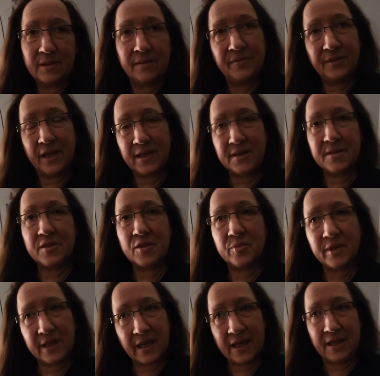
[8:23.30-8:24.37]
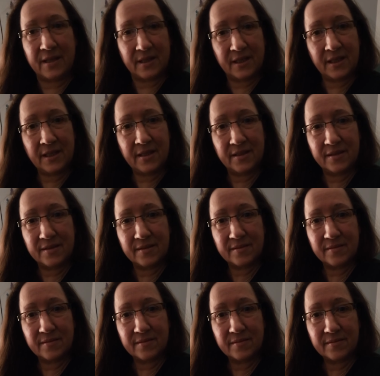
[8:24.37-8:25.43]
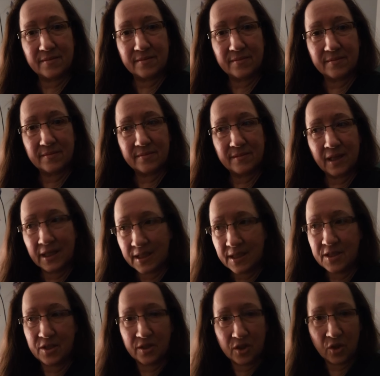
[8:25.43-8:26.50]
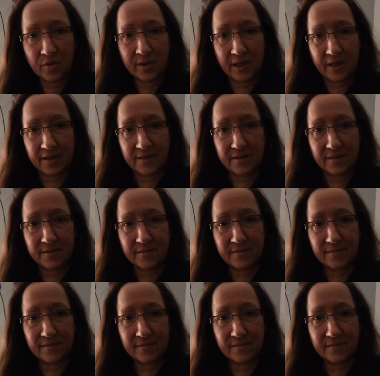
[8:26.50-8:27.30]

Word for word: If that's the reality, I need to know that.